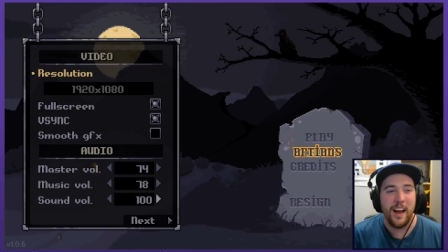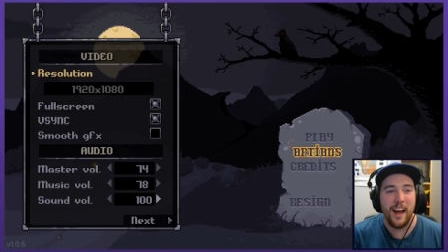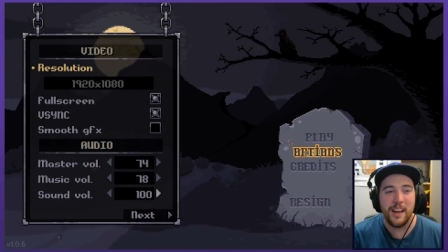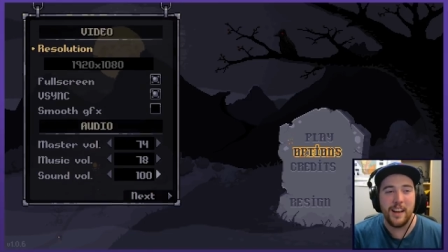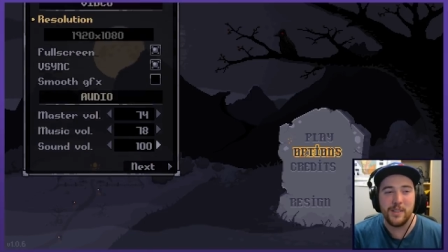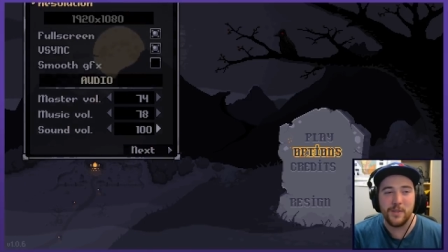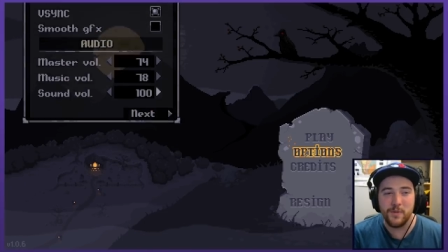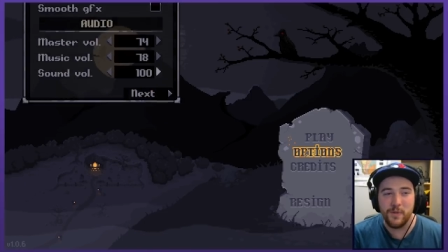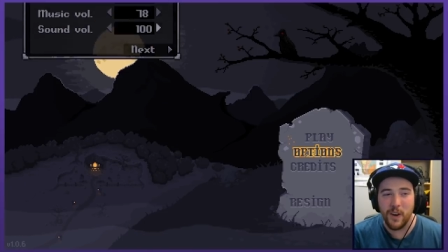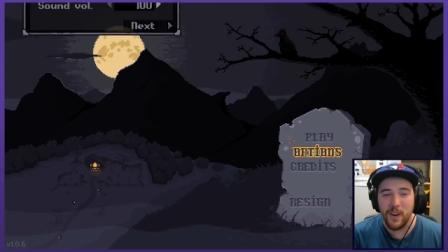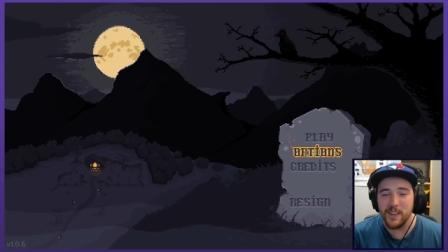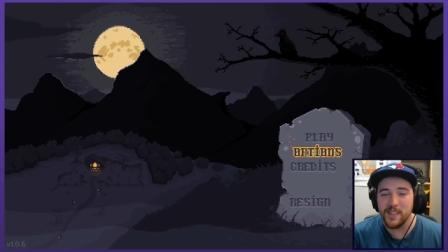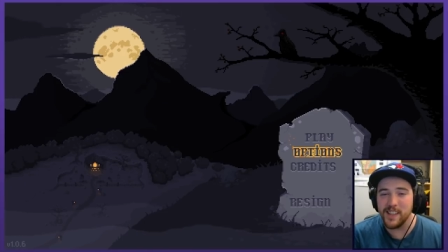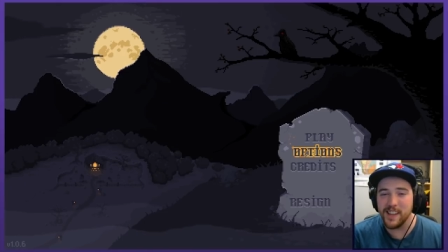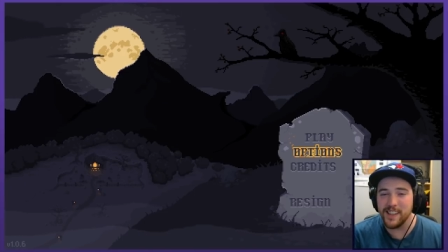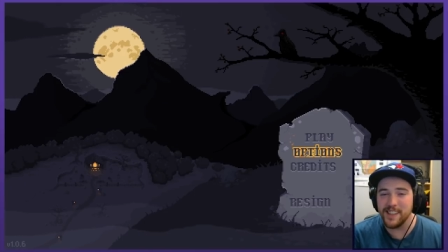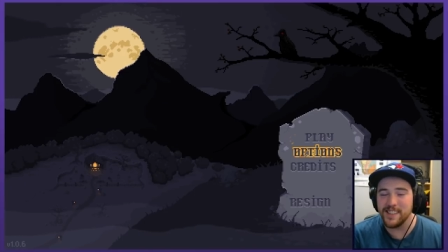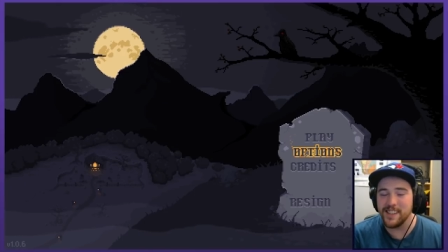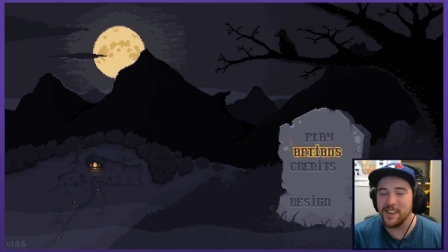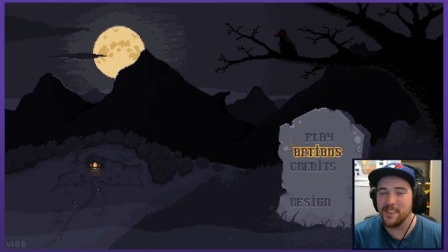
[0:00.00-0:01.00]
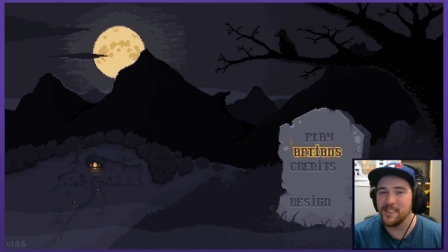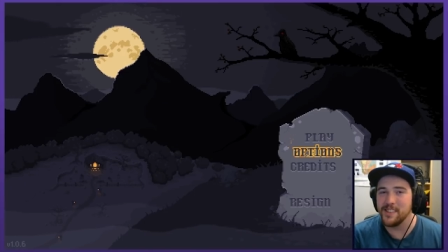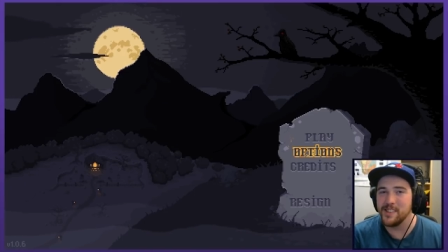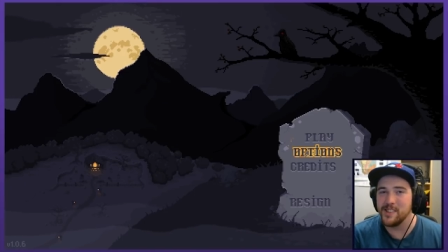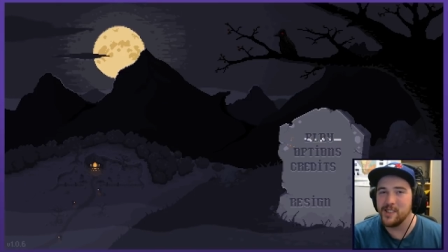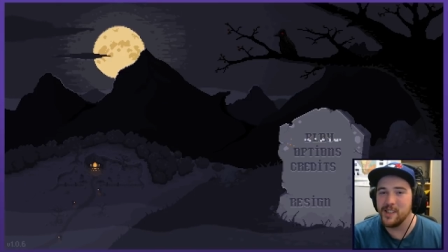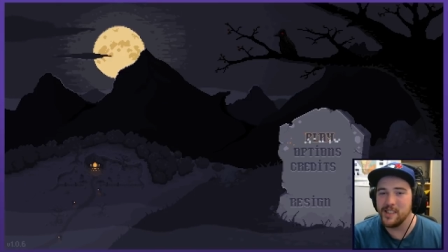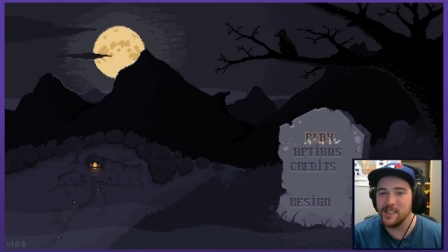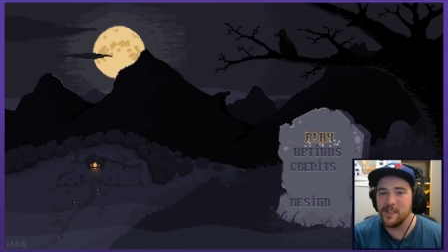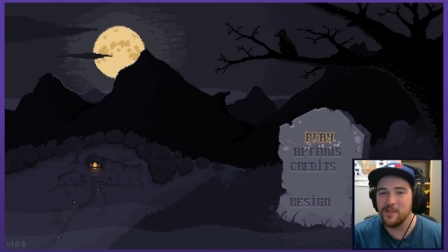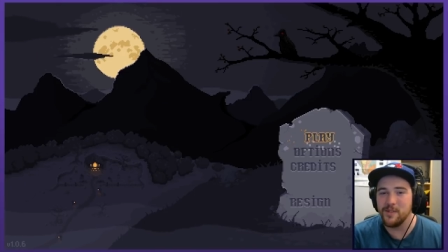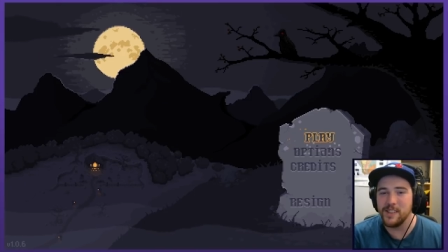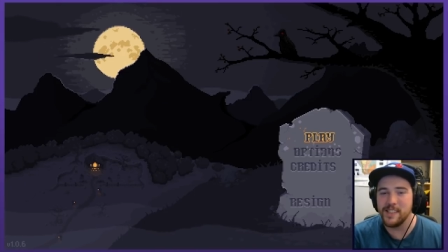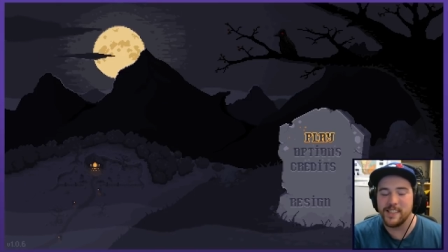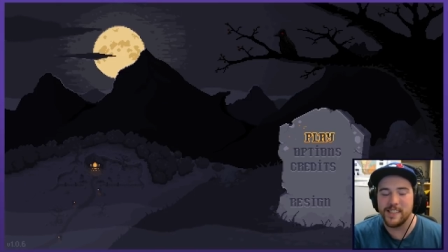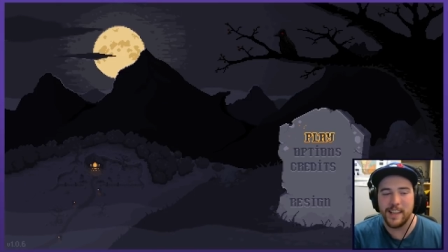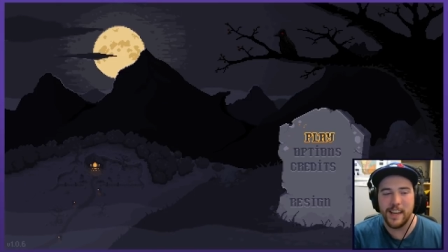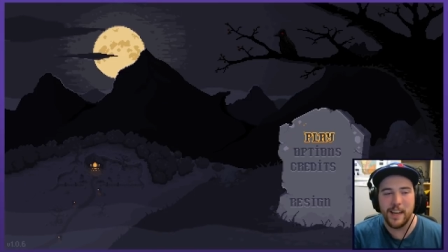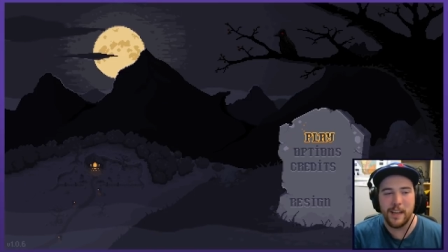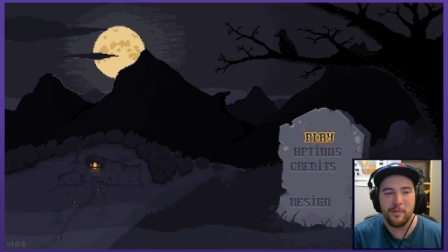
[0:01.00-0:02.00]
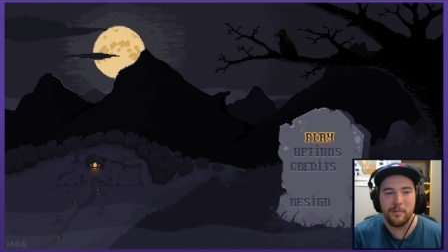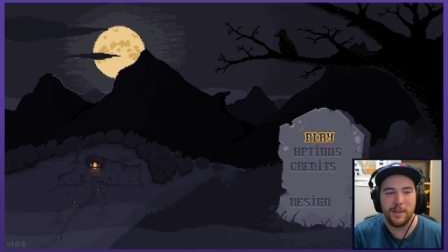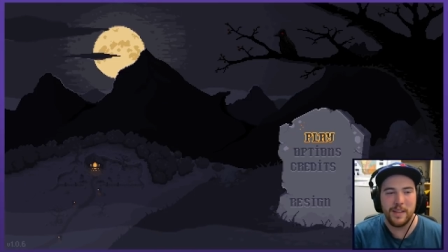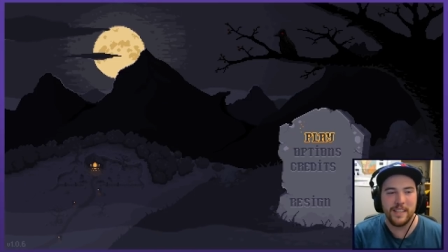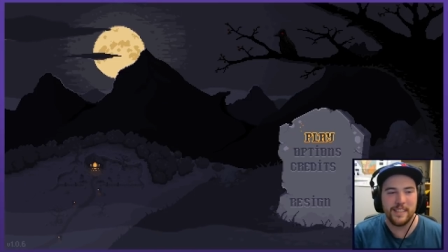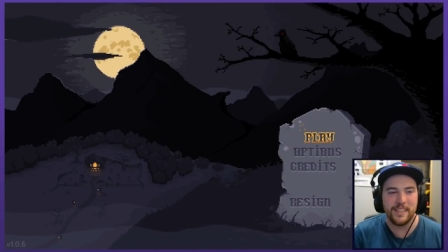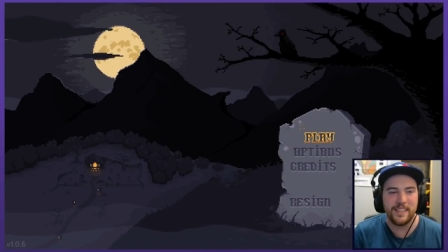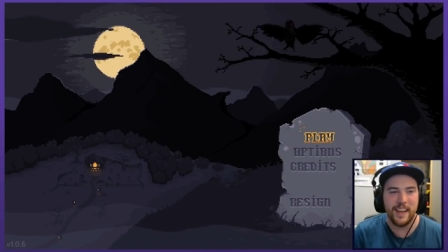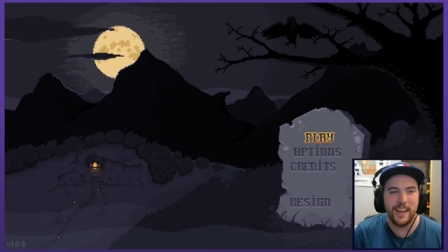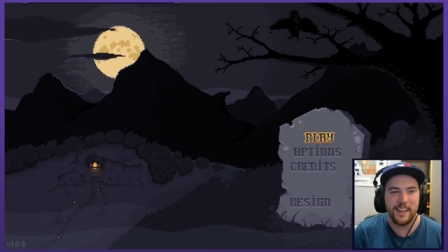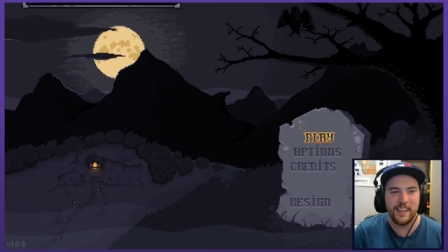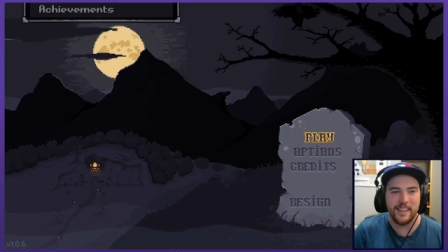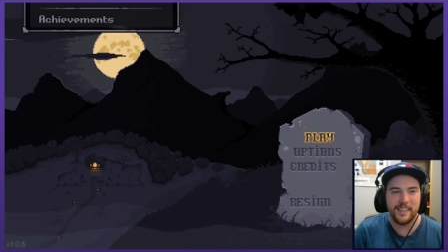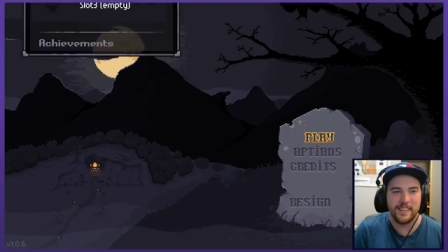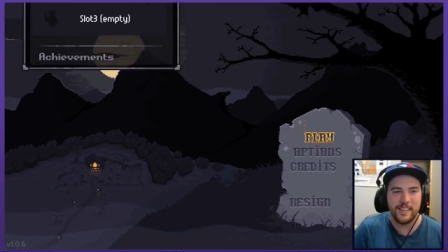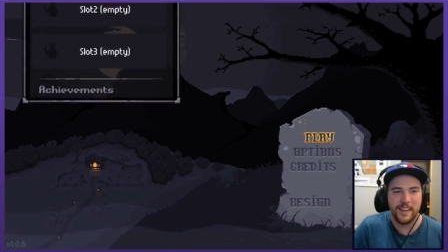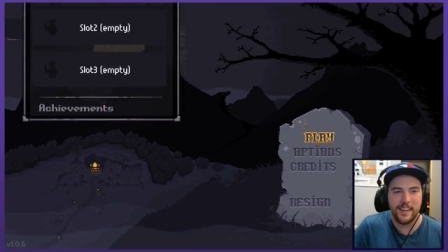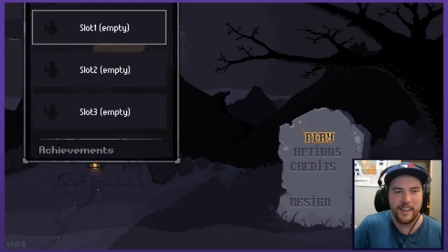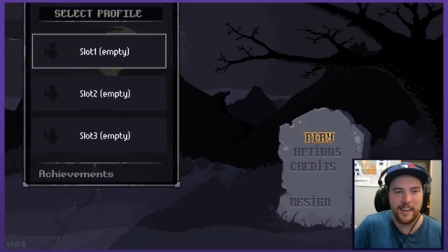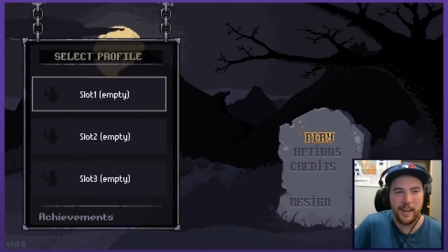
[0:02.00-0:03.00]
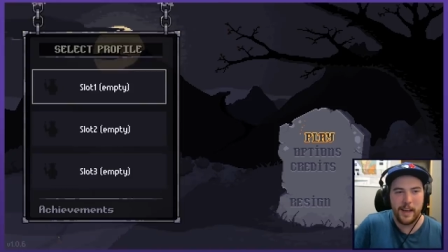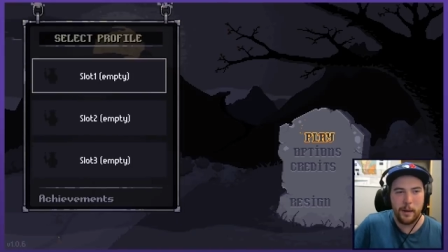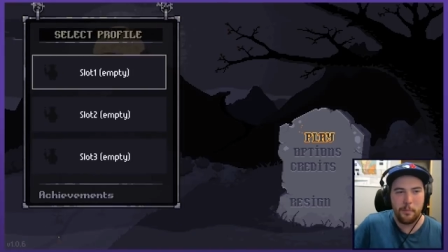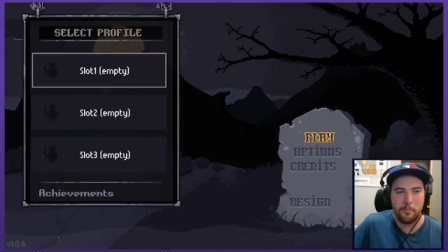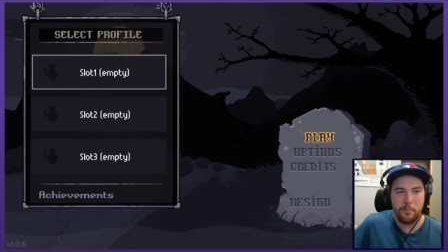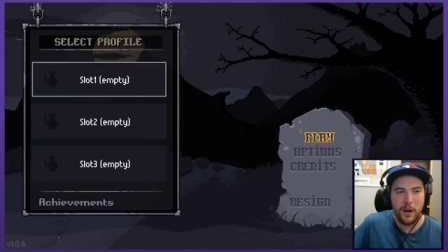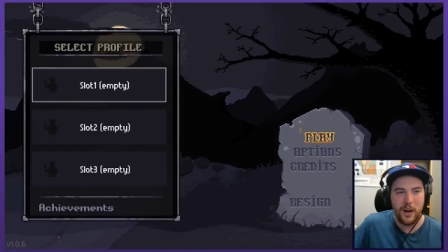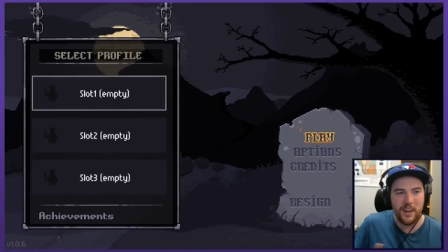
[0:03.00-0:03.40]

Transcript: as far as I can tell, the gist of this game is that it's like a